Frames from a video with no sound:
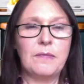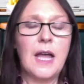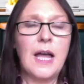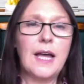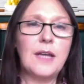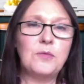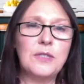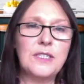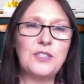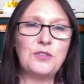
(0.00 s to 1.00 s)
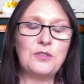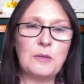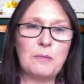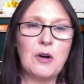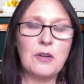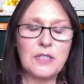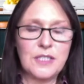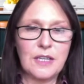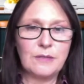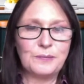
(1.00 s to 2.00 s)
I once taught a
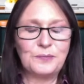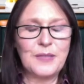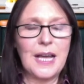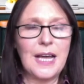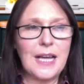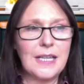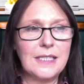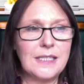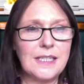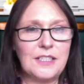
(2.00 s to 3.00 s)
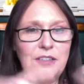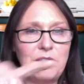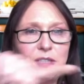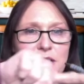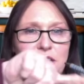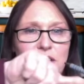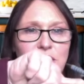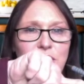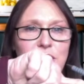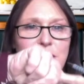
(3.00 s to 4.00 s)
boxer, and you know
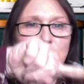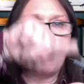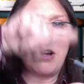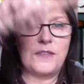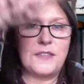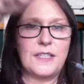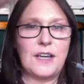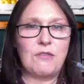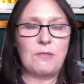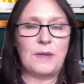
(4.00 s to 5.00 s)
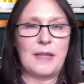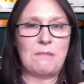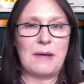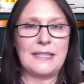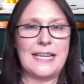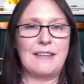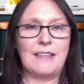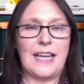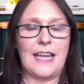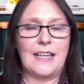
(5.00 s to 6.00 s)
these graphs that go up and then back down
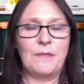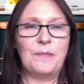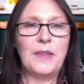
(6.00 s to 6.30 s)
again,